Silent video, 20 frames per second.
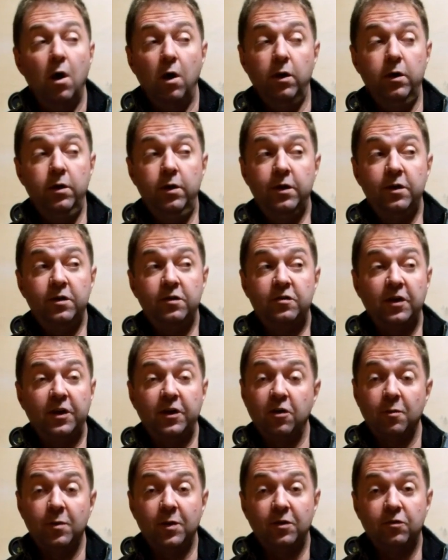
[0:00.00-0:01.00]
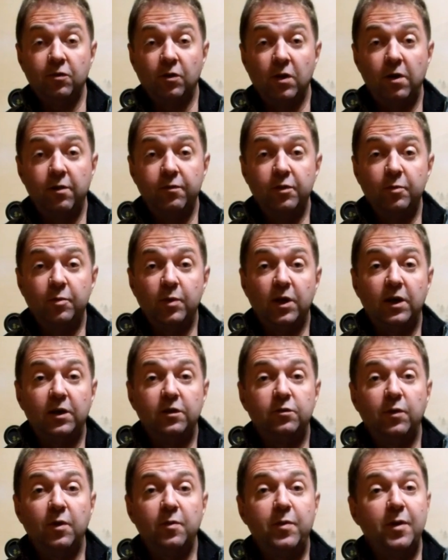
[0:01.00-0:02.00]
You can see comments all over the
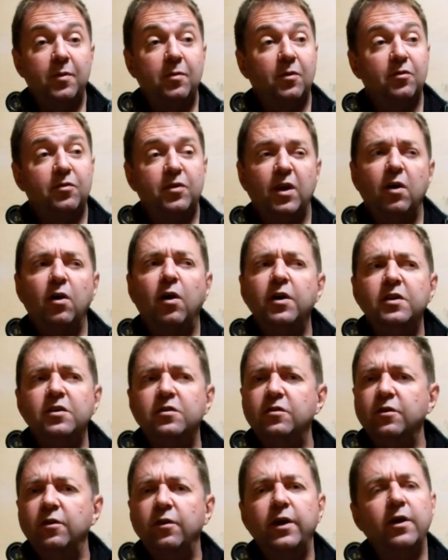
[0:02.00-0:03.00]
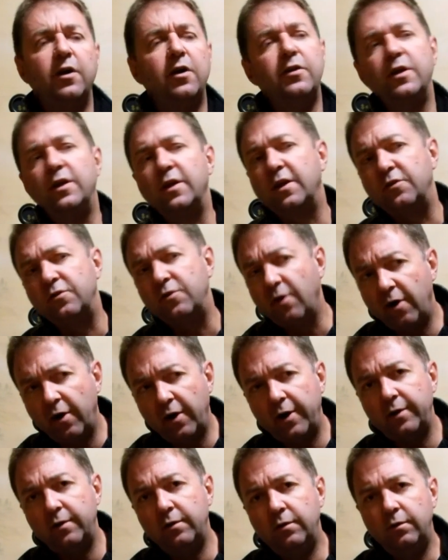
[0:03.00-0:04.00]
place where people have said, I disagree, I don't think that's
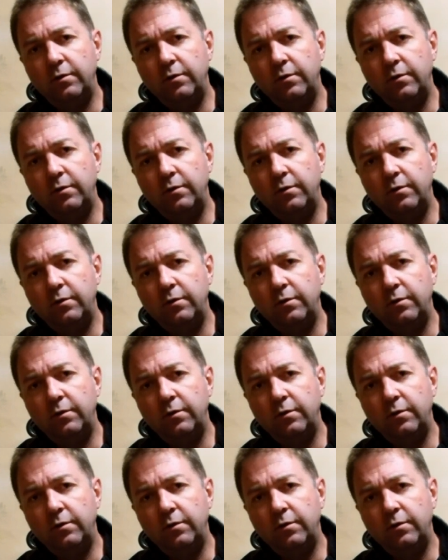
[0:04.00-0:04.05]
right,